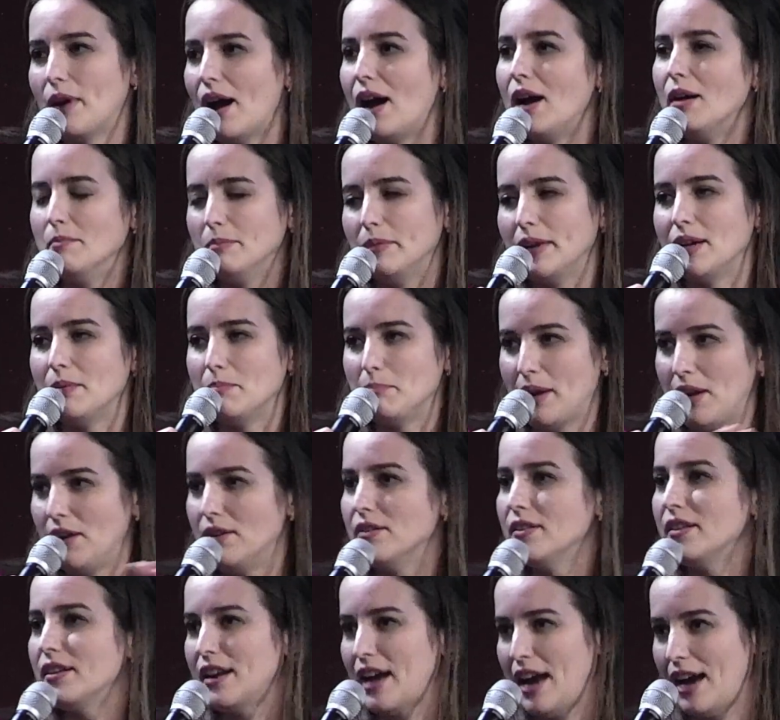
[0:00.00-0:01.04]
I'm like better
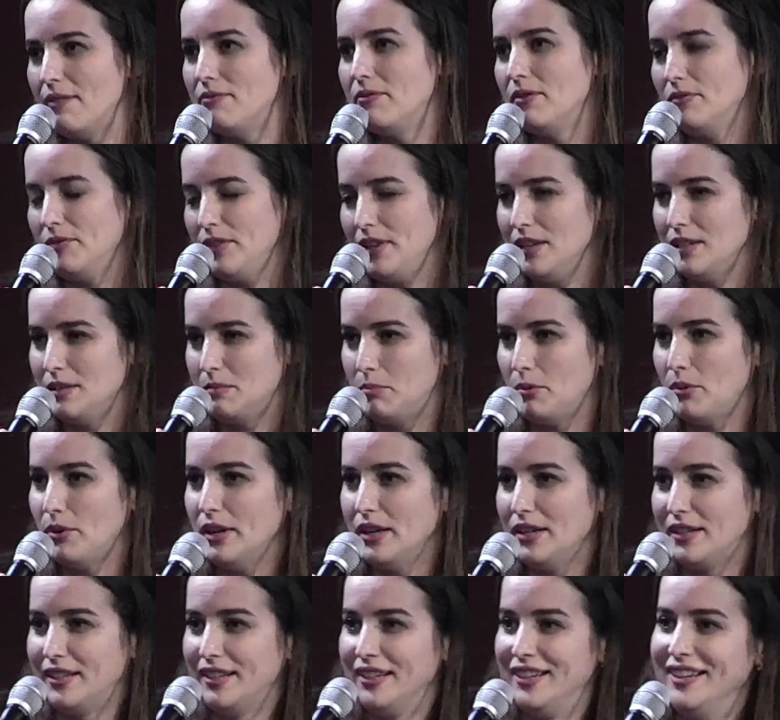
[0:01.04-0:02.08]
than half of these
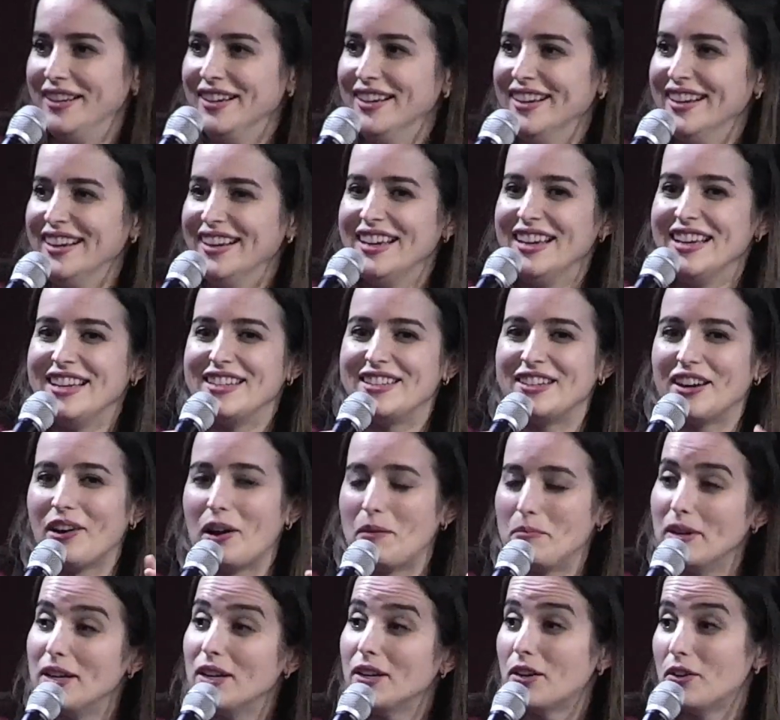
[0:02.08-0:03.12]
boys. So
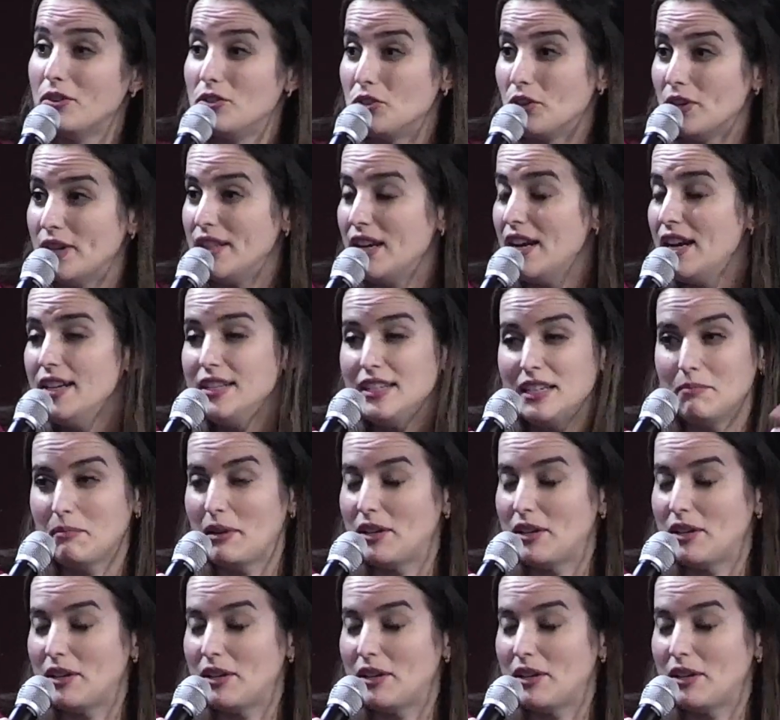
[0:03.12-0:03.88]
I'm gonna go join the A team.